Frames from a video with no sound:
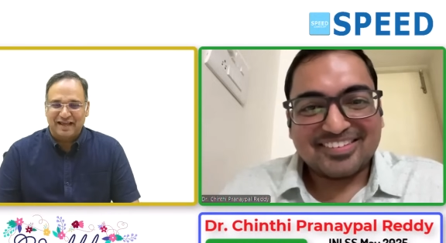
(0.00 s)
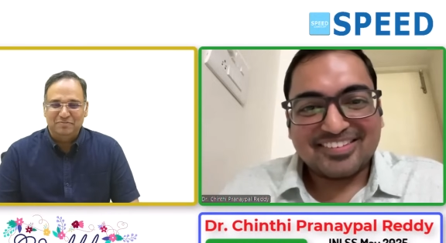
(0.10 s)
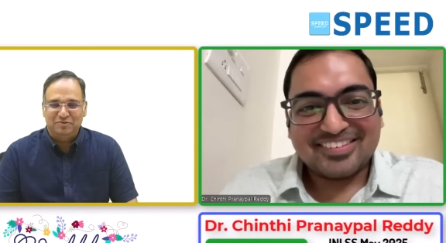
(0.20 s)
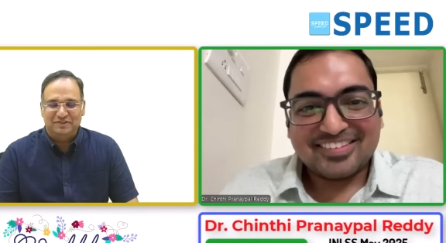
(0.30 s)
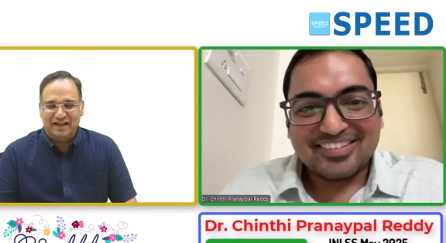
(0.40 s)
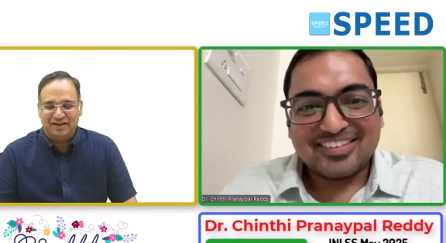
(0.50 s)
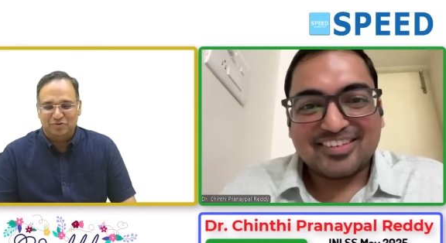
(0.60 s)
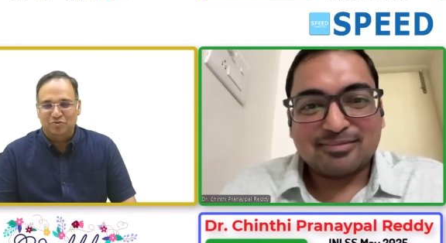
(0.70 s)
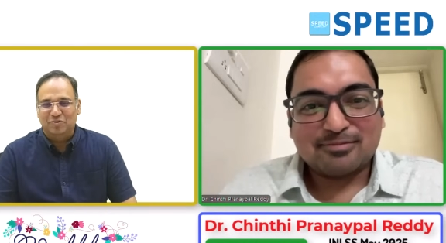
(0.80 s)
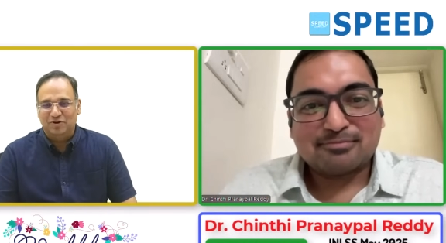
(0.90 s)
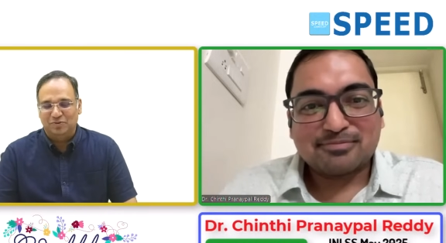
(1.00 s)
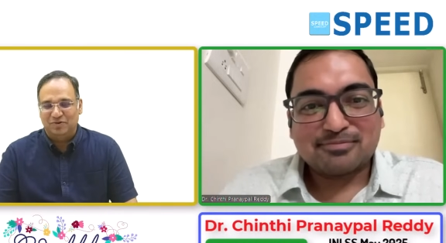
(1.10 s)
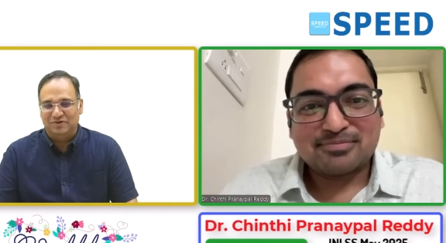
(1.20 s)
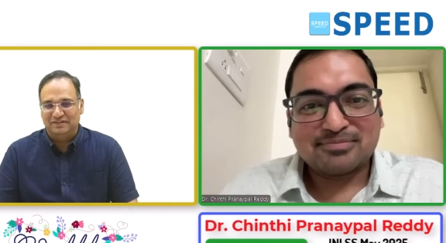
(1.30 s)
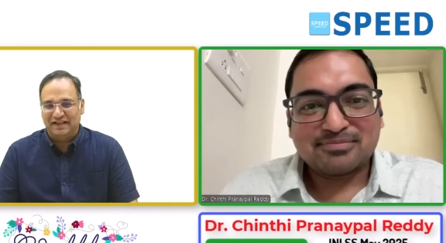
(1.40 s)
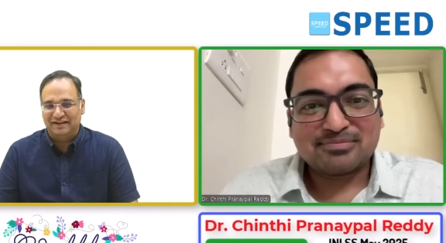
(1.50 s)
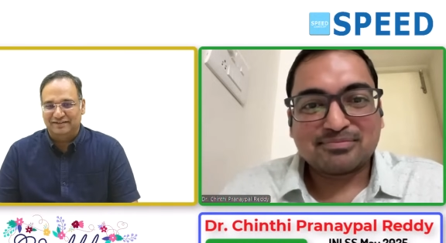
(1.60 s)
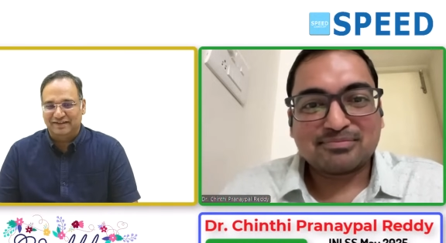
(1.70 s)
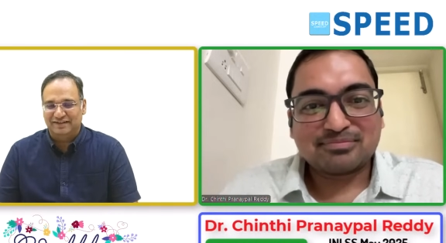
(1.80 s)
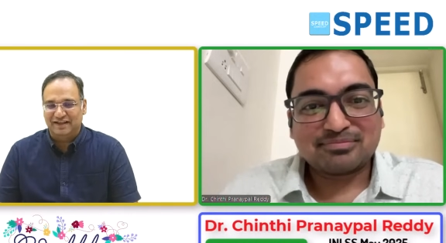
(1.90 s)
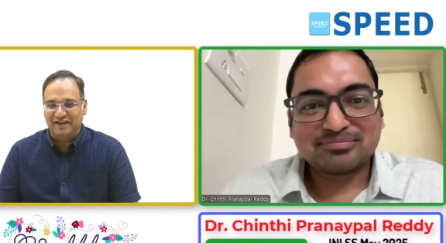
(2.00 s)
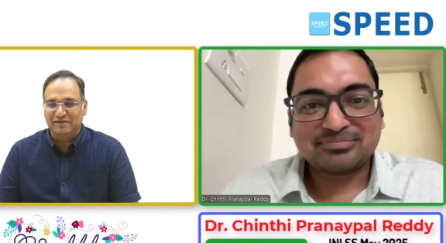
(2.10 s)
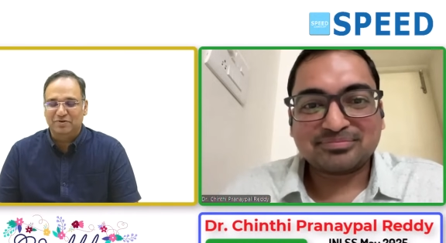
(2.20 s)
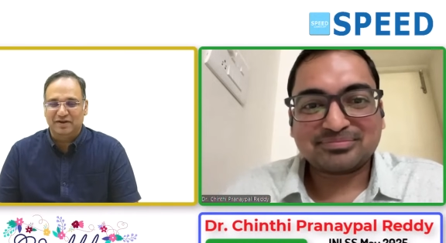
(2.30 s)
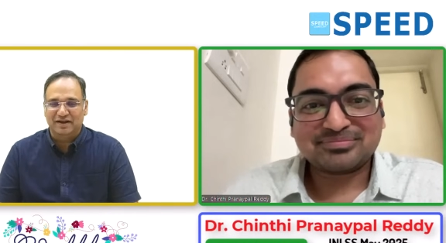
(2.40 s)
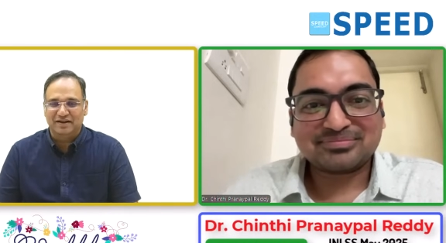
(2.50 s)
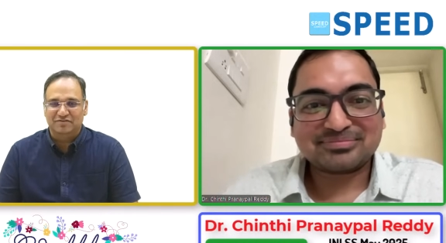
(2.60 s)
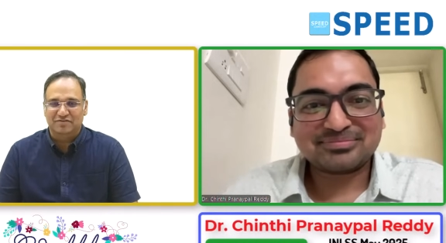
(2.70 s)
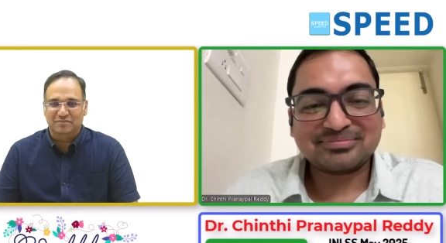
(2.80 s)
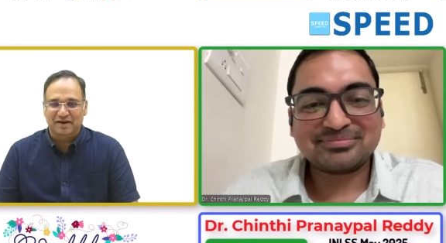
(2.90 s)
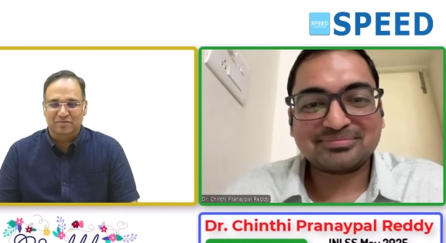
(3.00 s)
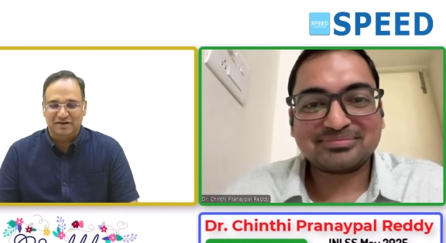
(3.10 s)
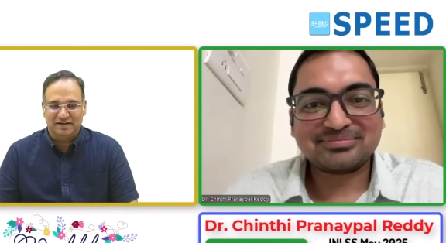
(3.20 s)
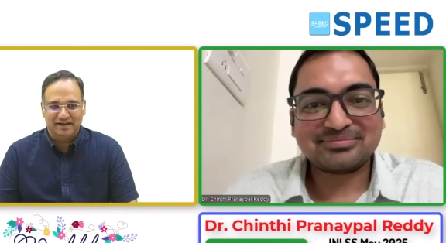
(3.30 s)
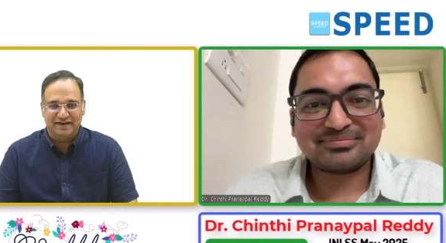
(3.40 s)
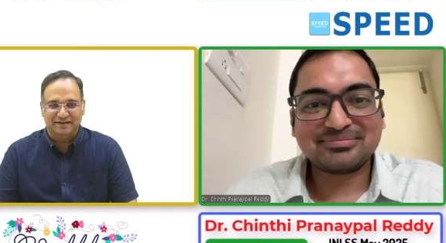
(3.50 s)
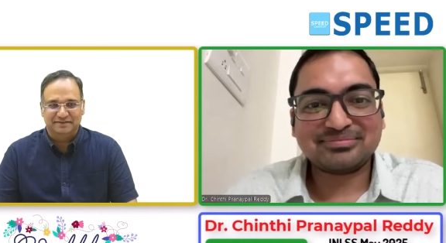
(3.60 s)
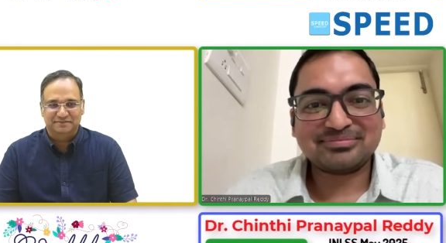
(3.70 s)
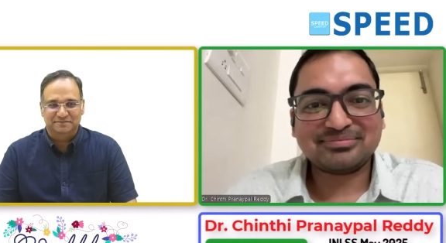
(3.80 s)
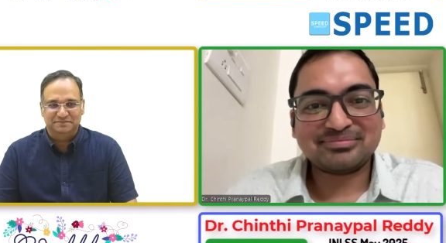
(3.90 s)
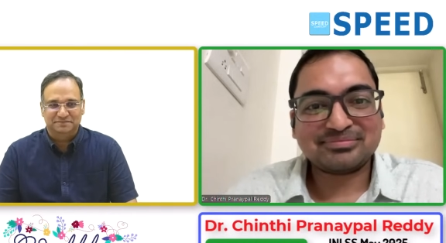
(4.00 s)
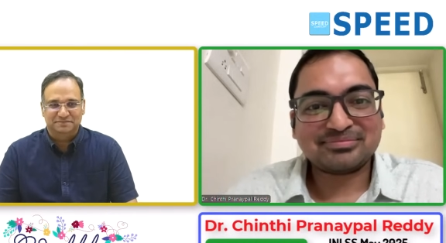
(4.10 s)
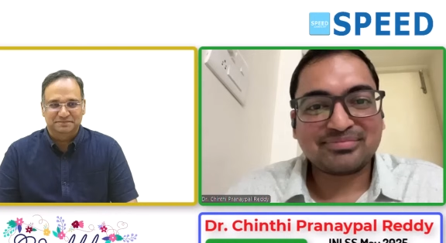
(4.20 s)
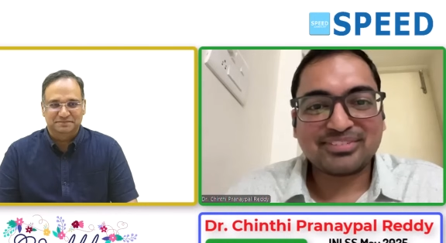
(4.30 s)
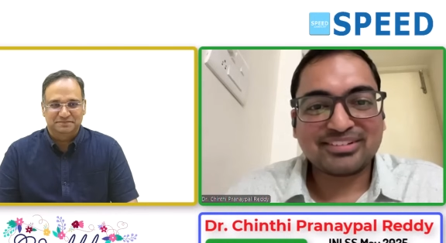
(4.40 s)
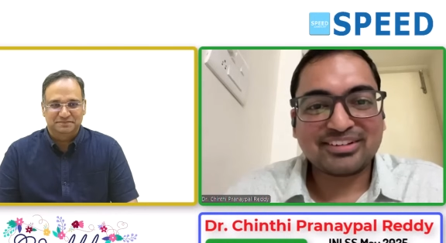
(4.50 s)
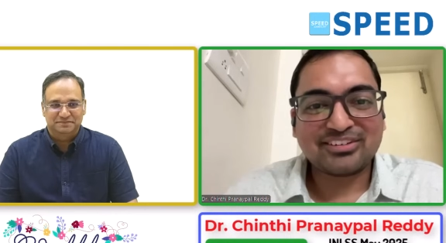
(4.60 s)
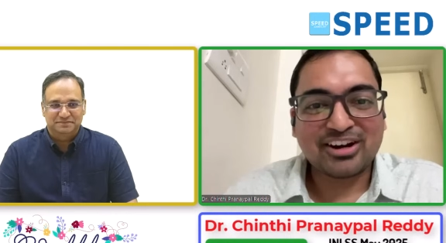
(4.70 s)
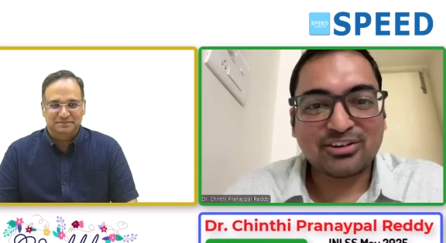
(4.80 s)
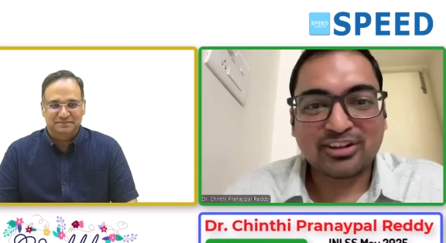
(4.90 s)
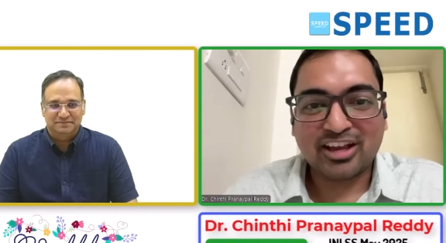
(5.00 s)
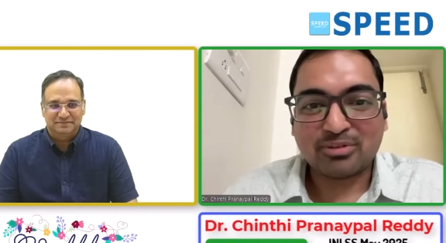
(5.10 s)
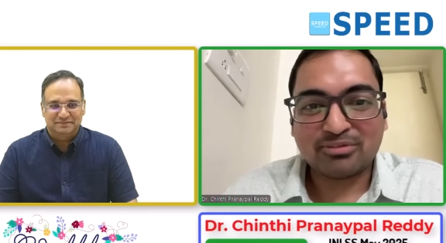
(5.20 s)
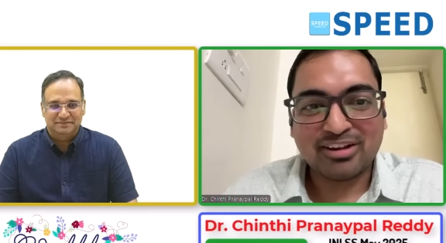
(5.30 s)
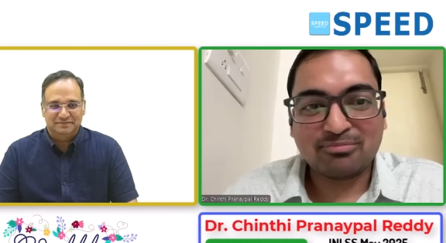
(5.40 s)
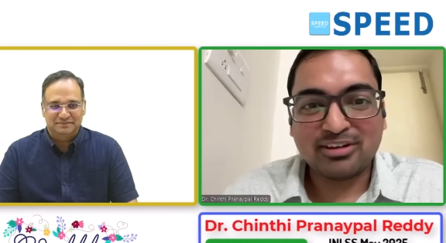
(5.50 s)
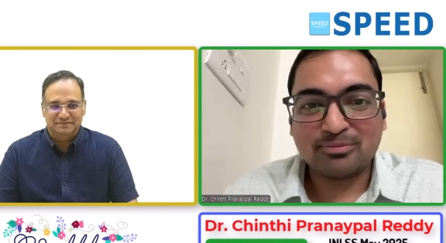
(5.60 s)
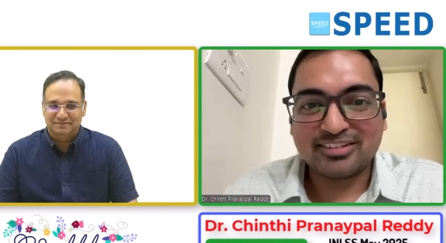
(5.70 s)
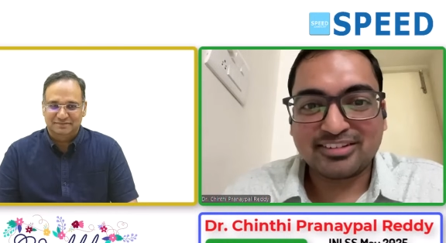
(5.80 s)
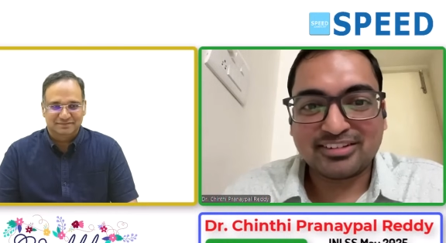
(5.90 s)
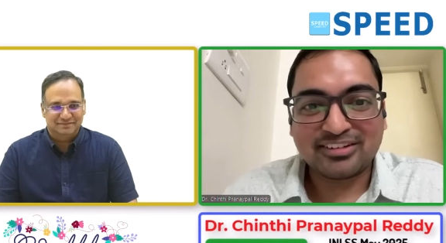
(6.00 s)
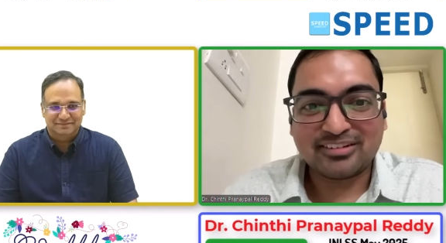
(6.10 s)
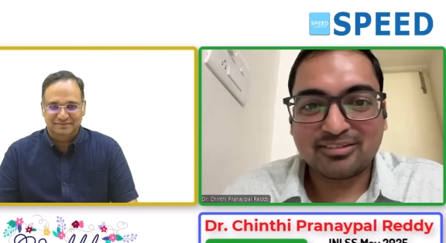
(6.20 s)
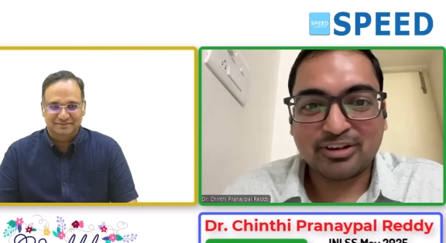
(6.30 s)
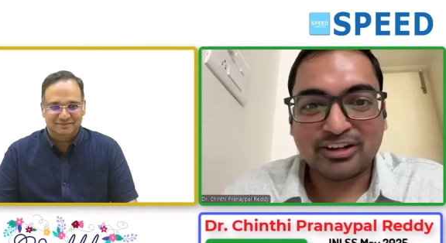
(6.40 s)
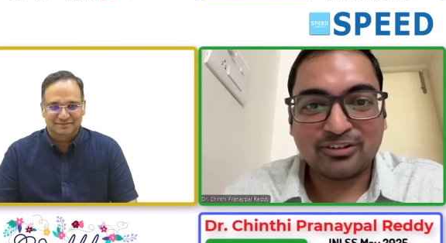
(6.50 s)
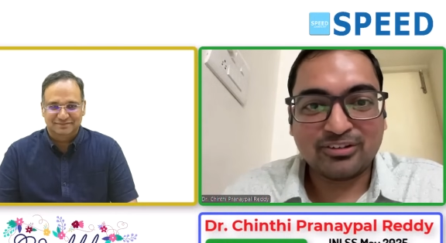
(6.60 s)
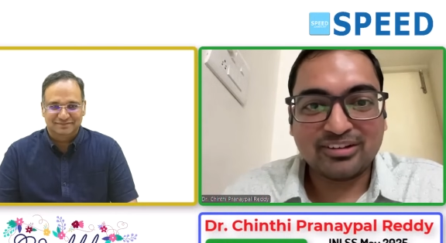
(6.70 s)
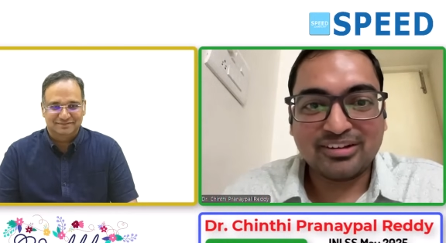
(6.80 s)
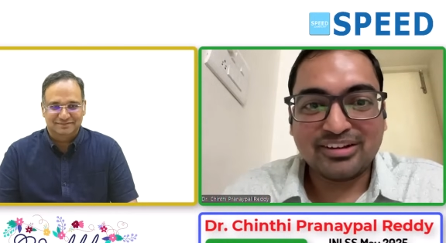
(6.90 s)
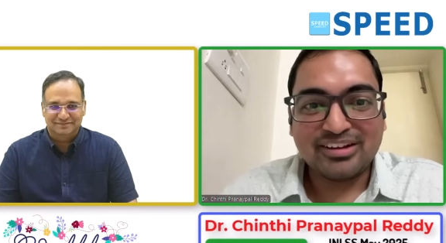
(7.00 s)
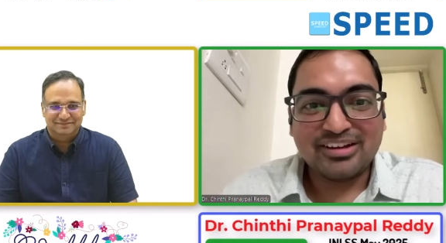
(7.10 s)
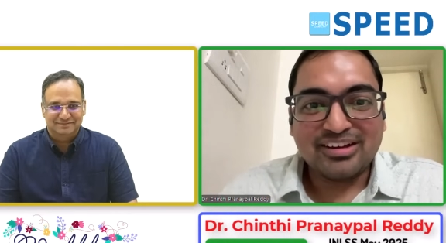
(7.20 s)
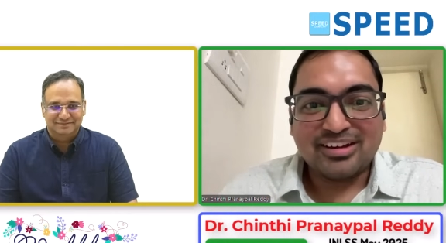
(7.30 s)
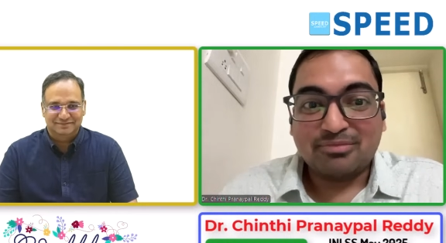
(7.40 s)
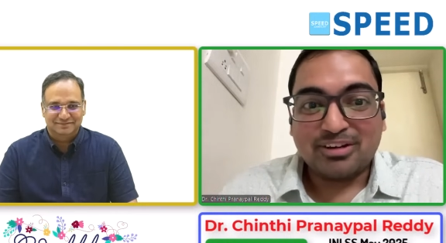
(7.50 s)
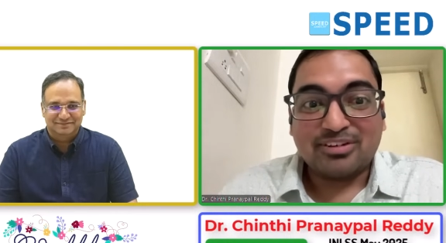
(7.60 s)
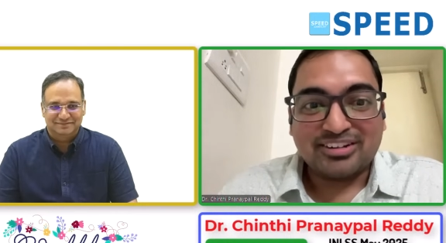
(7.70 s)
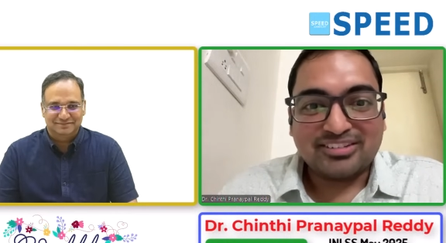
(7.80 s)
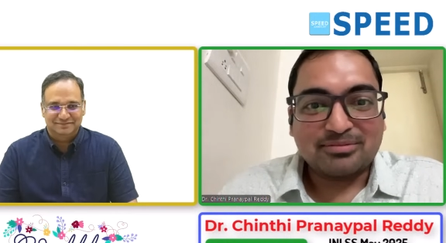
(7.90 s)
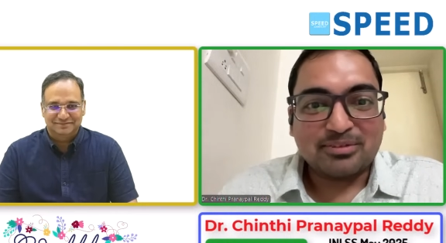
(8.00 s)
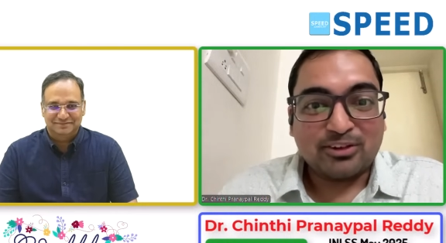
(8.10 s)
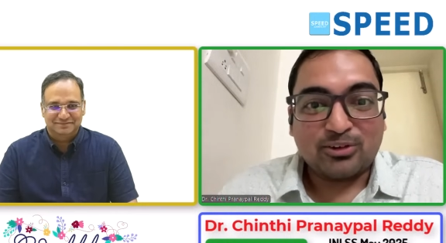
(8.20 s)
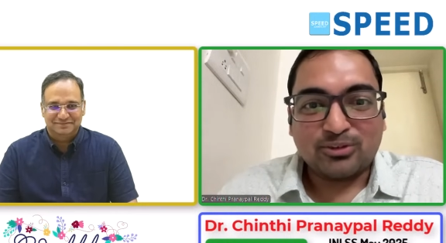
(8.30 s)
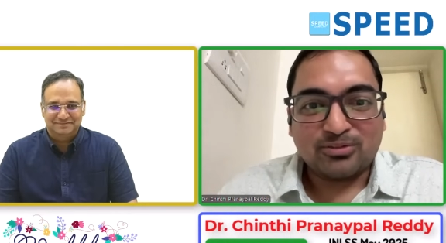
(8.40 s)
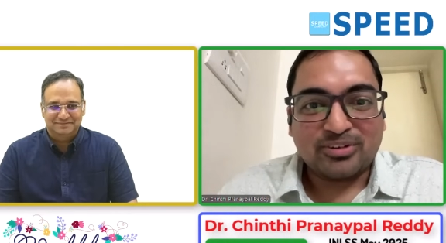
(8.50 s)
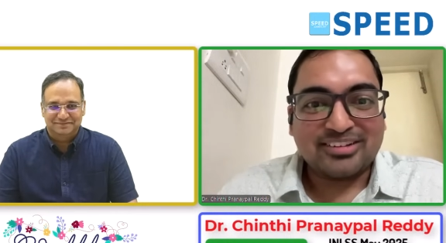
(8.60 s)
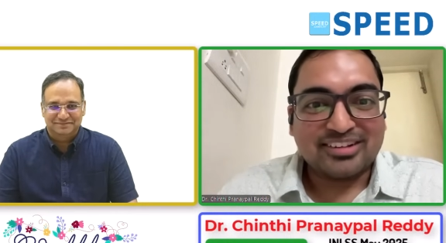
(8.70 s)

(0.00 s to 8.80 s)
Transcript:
Speaker 1: time to thank and whom all you want to thank that they helped your career from day one till date.
Speaker 2: I would like to thank my family, my sister, my uncle, my friends, my very close friends,